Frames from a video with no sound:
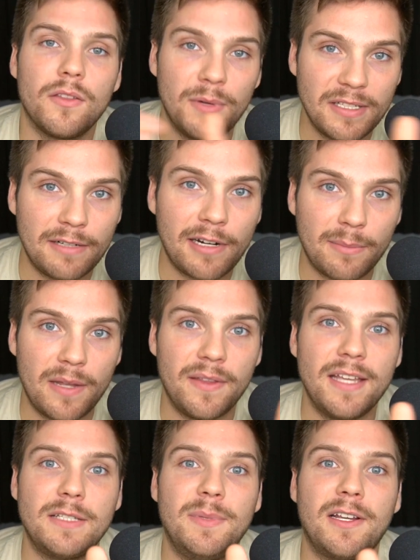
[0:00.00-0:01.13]
The reason I recommend
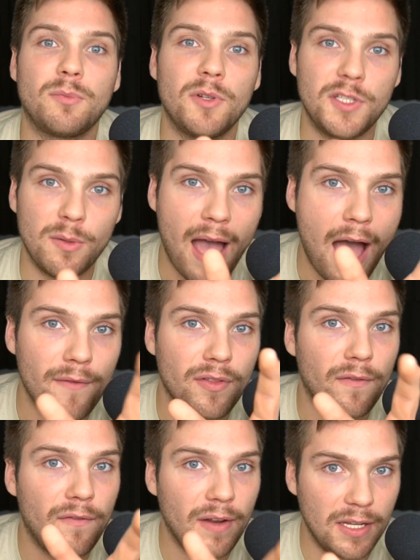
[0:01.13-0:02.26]
this is because once you have the
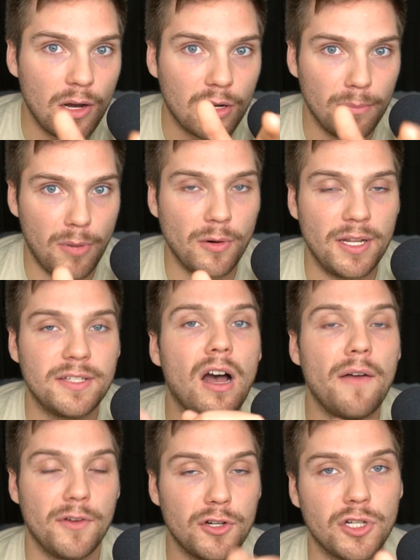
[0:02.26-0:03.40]
video component
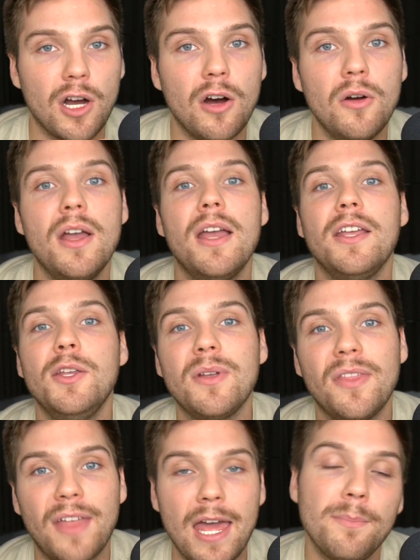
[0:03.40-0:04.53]
of your show, you
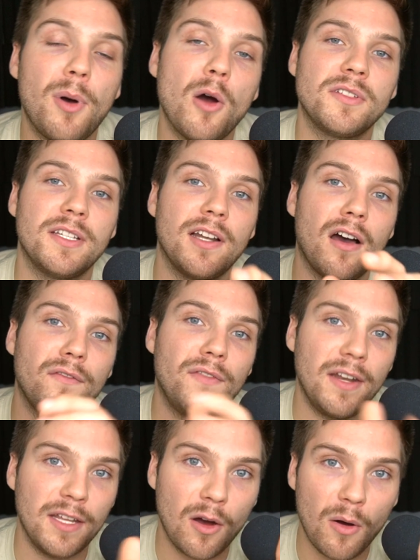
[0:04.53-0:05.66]
can then post it on
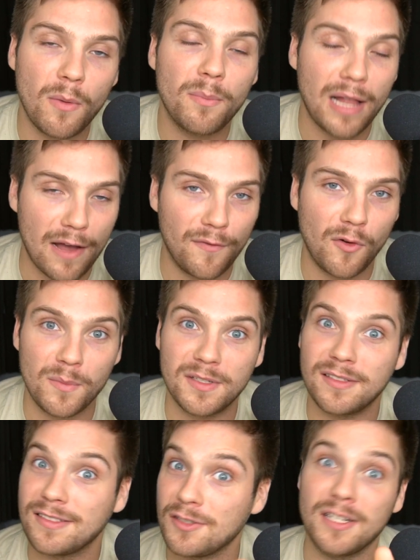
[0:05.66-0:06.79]
video platforms
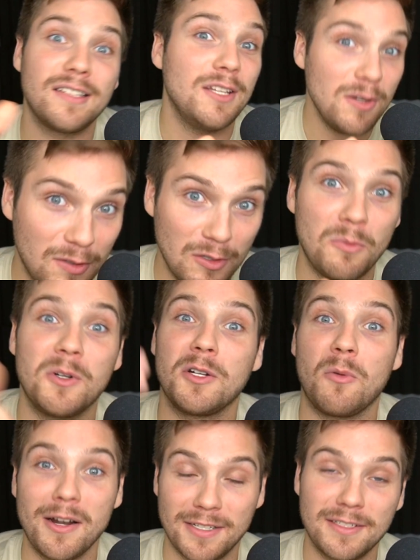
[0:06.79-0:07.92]
such as YouTube, where you're
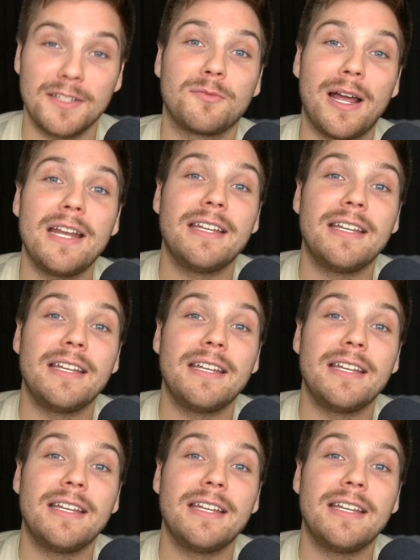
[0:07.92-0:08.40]
watching this right